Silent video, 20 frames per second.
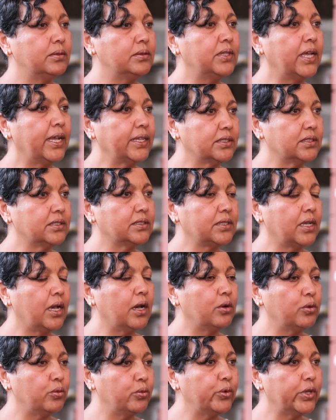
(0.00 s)
that's
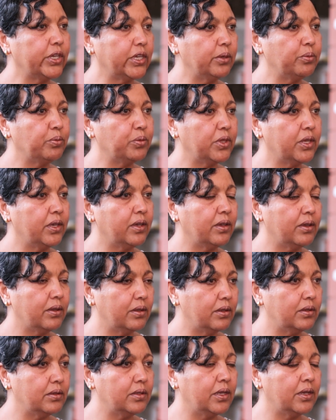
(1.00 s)
how we keep
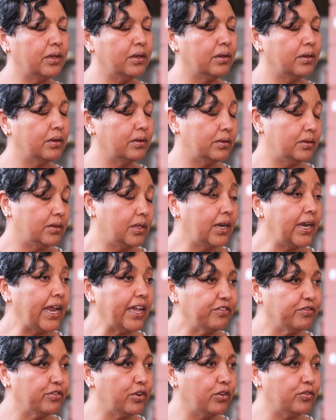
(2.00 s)
the
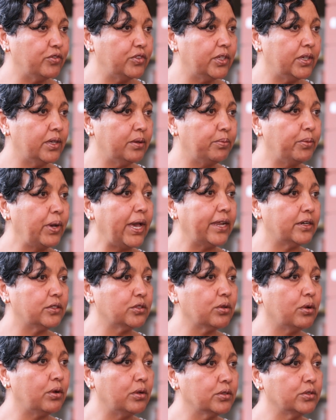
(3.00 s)
life of the
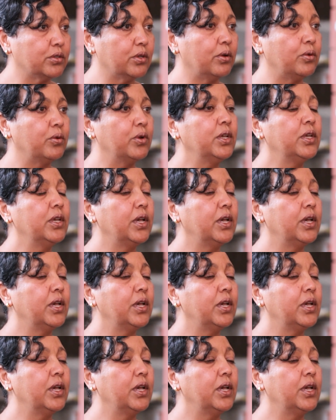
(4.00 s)
pads also,